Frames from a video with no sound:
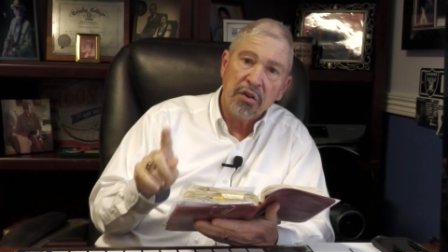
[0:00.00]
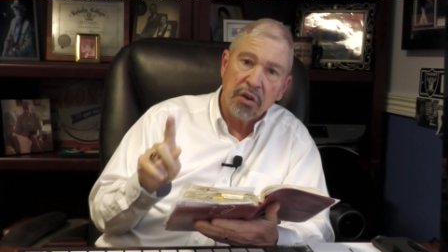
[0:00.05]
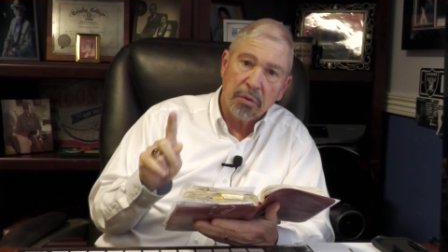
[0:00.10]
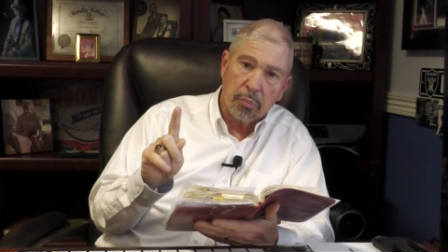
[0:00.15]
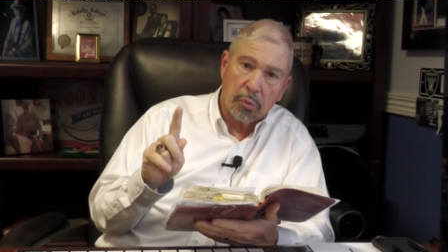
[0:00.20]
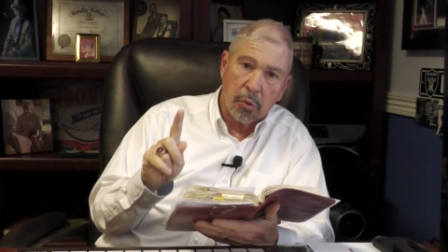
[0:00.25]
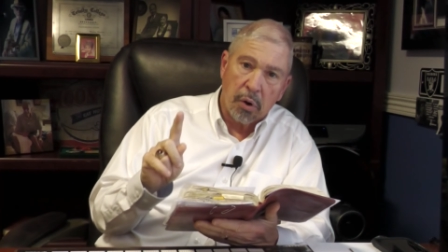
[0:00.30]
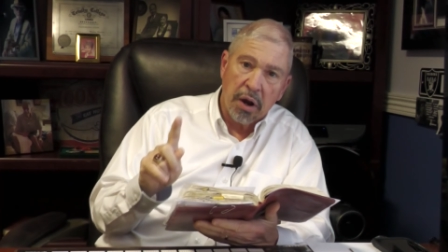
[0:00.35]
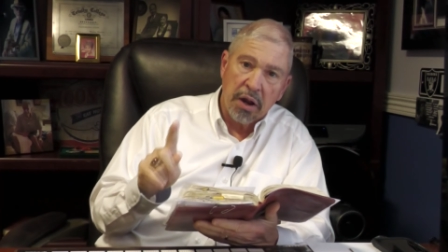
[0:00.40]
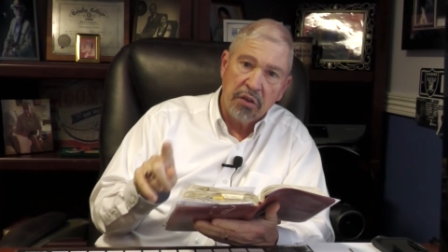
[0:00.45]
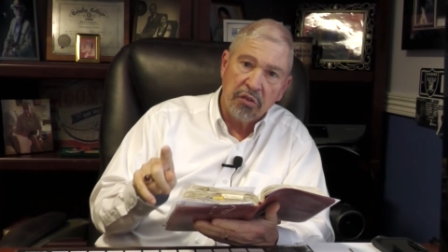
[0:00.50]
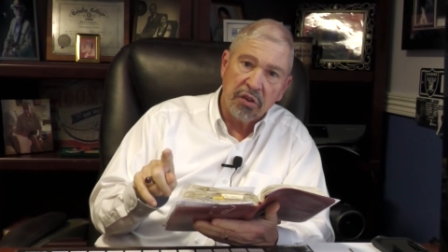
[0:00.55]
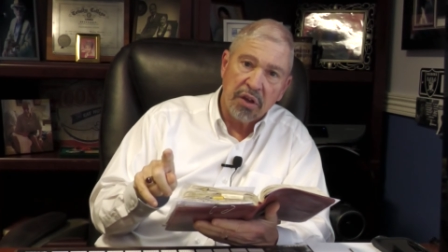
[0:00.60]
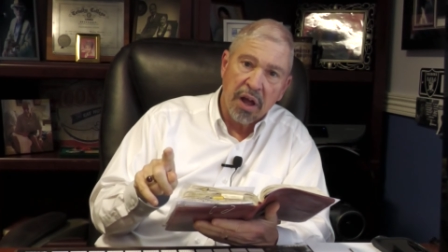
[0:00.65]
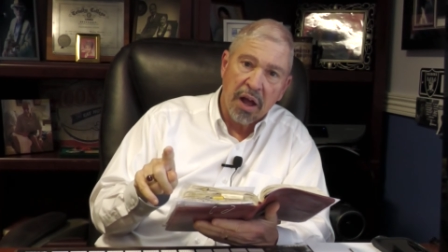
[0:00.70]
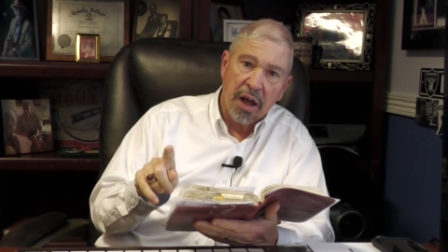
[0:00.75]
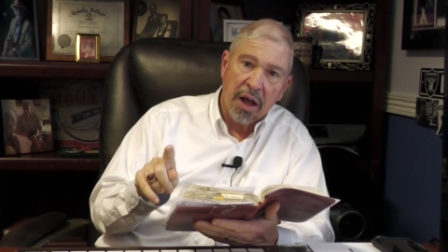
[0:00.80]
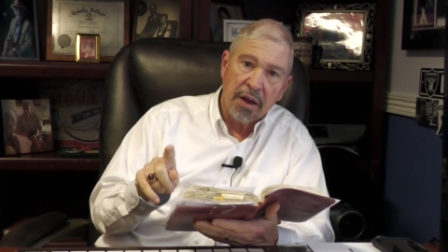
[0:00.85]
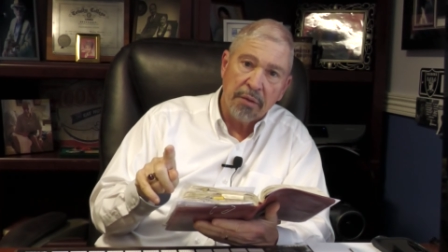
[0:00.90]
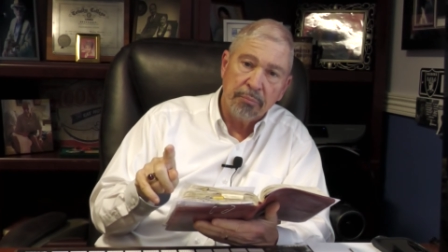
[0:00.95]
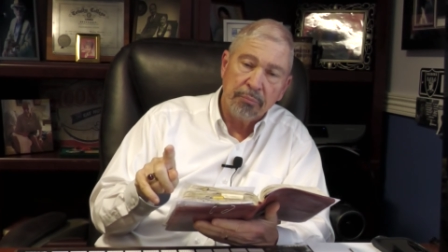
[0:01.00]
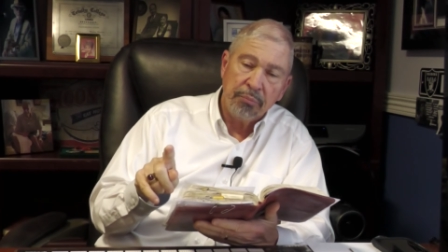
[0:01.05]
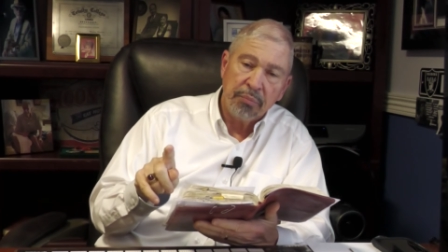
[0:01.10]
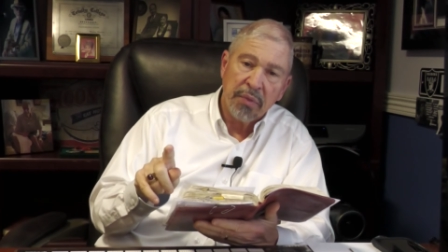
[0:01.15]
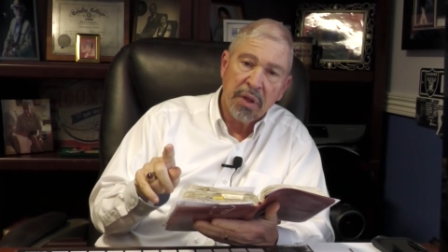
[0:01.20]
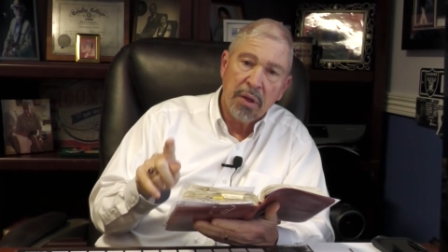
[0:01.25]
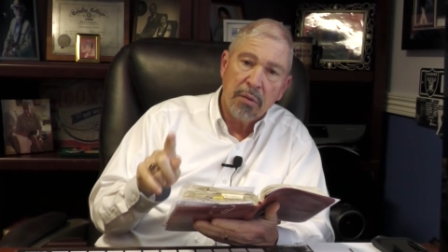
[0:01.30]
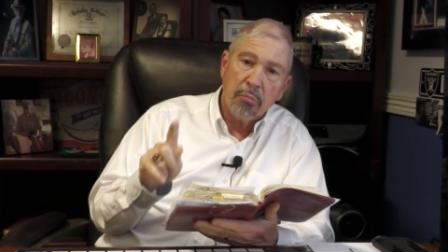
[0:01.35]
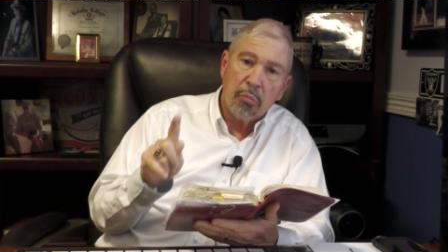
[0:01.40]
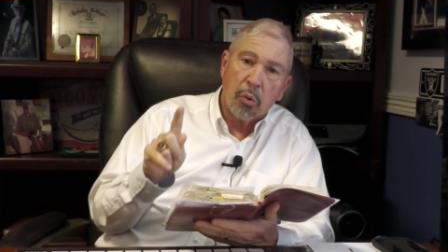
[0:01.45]
to praise God.
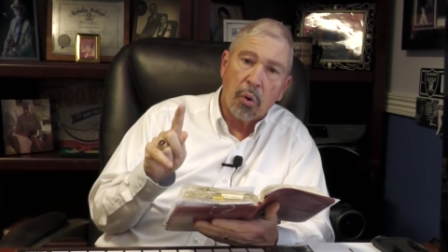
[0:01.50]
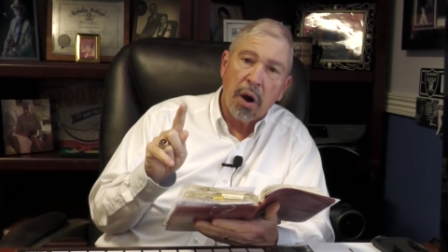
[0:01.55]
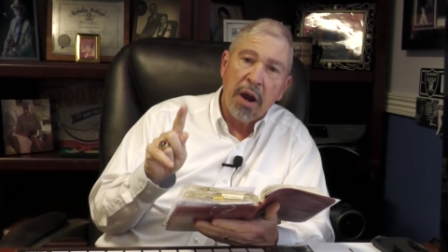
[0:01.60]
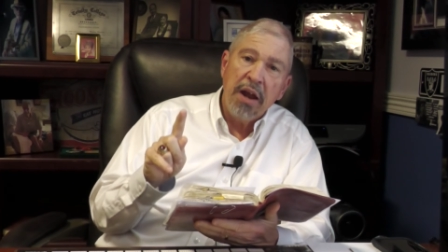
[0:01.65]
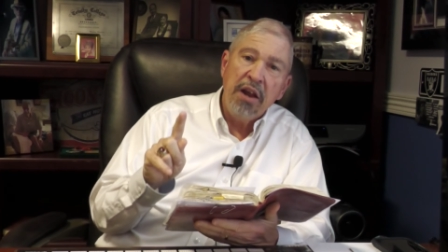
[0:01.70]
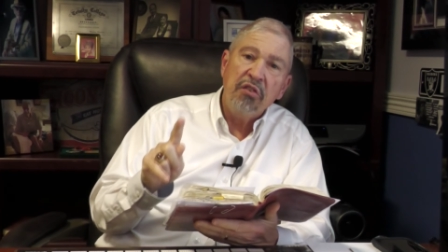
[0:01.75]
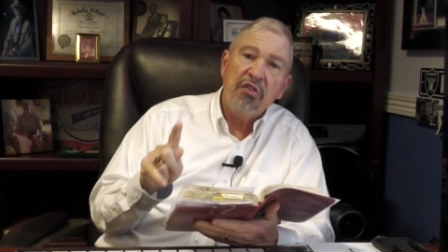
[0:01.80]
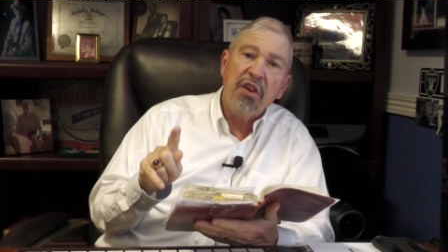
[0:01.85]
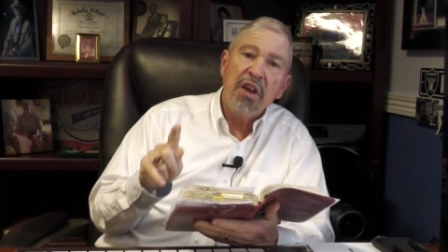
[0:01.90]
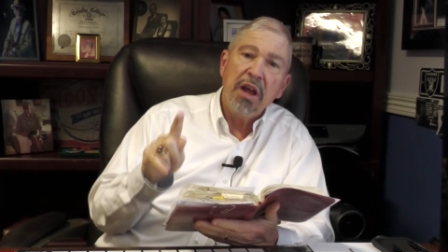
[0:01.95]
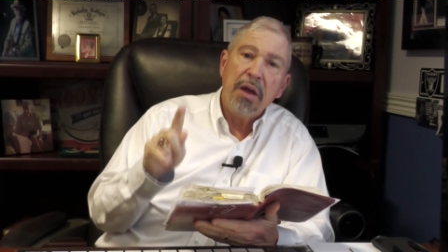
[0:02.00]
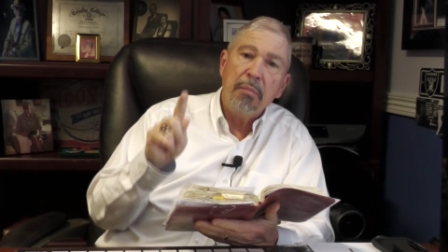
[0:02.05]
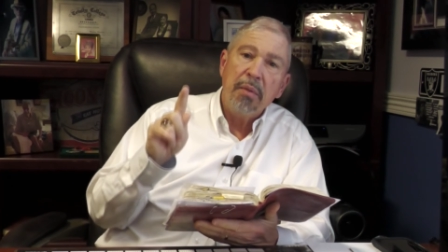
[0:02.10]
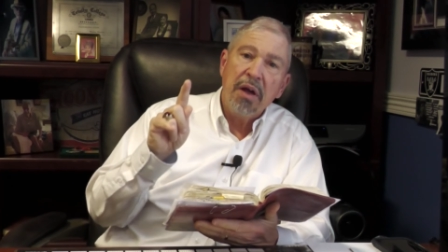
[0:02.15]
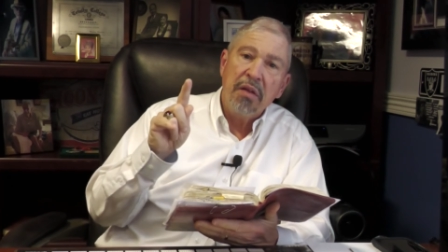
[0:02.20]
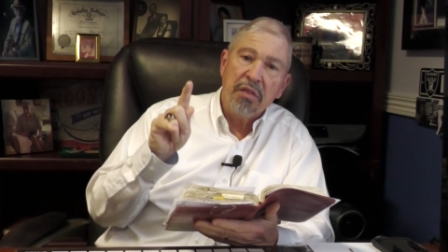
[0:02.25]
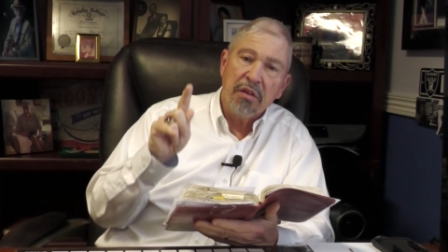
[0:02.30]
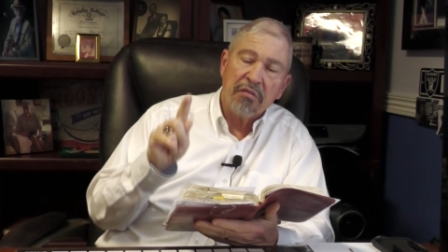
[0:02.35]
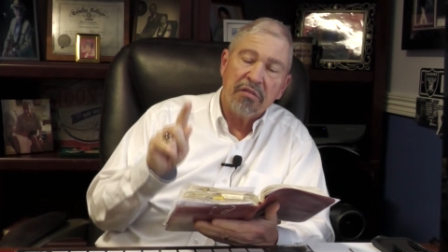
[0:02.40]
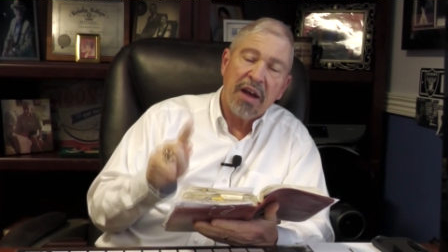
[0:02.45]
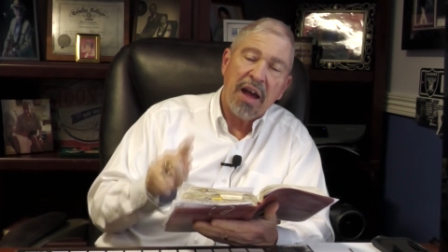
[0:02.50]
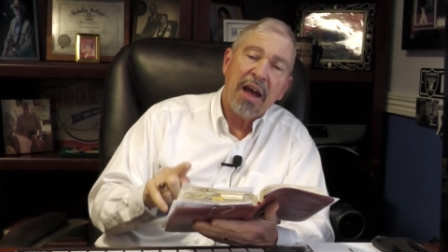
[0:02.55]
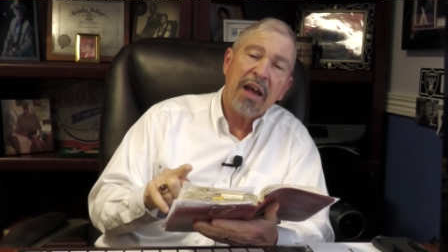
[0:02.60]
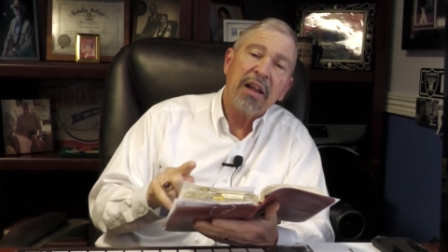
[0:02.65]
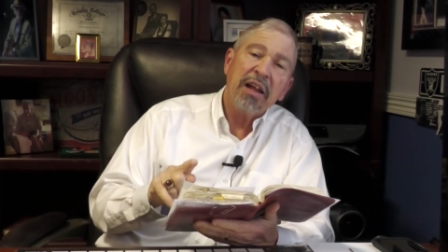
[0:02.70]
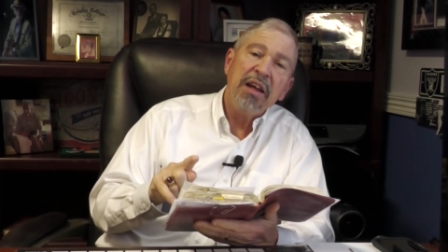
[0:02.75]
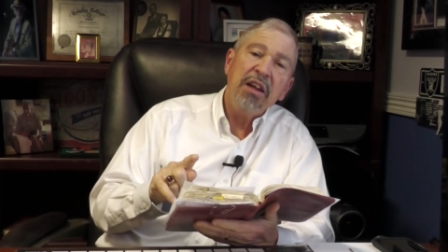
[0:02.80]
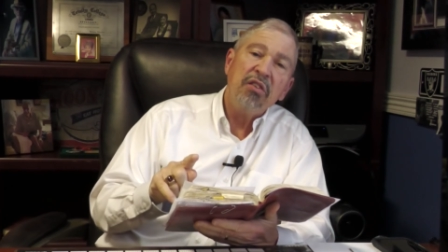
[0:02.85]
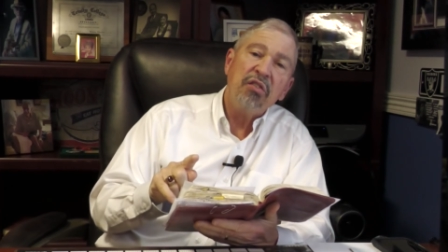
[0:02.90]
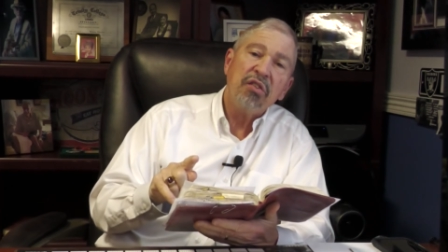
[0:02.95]
Praise him in the
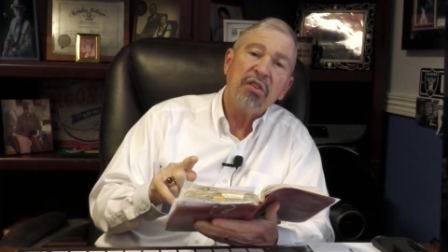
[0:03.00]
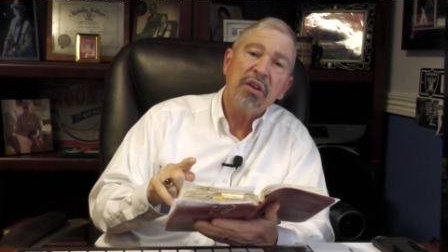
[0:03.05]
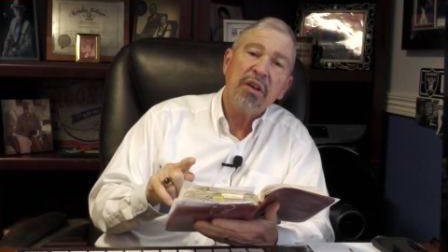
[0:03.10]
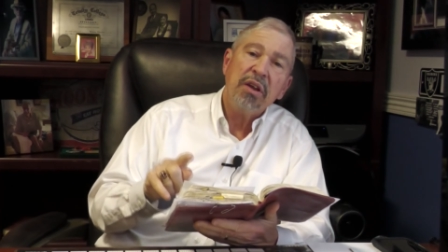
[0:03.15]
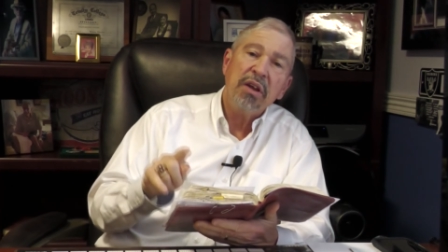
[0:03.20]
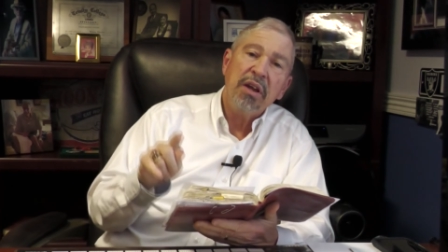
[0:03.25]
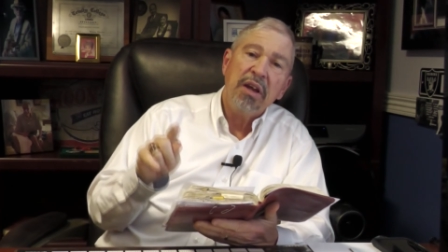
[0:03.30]
valleys